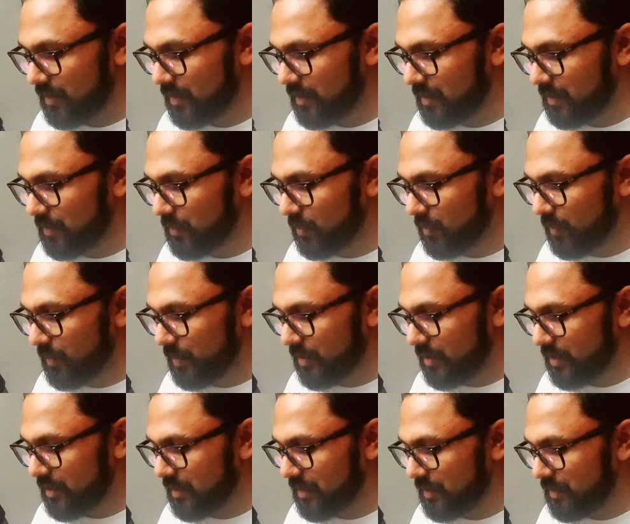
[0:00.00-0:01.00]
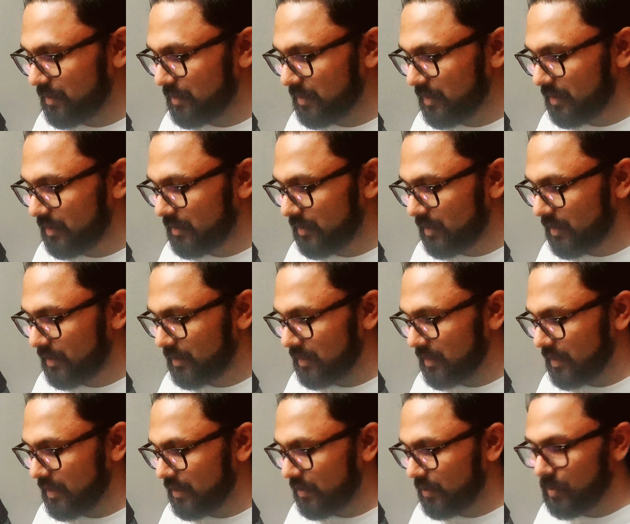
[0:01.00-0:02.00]
at a pool party or things like
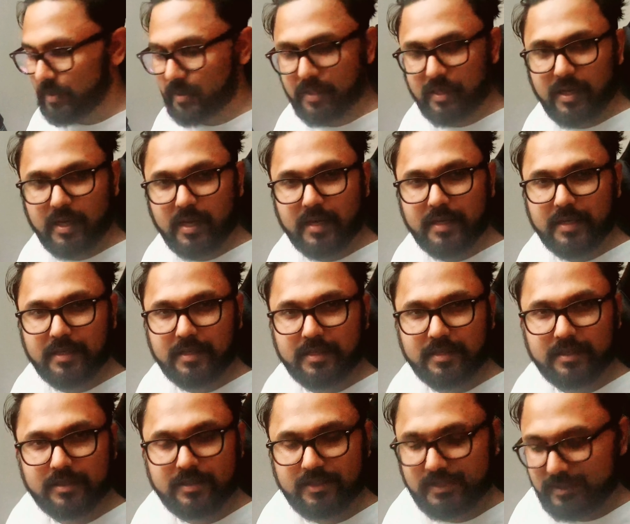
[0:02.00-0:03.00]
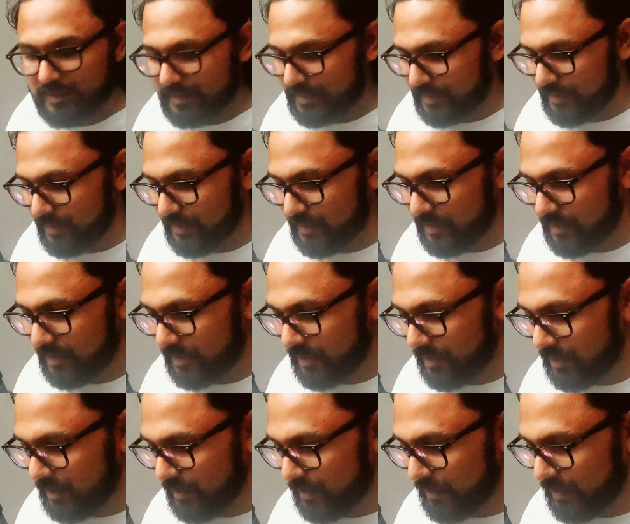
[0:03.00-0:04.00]
that or on a hike.
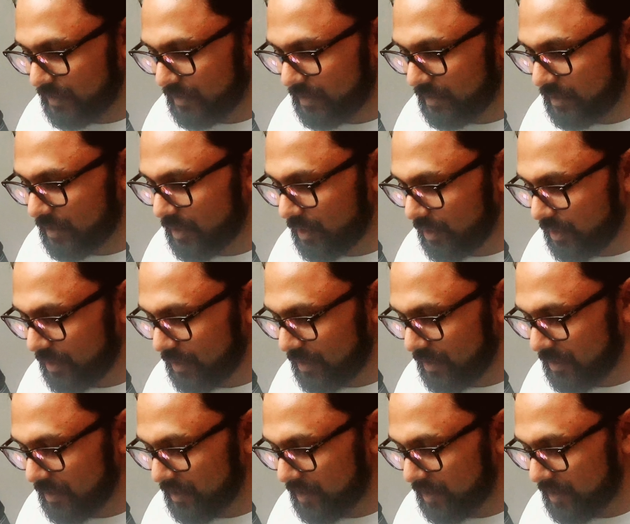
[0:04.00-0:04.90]
So it's good.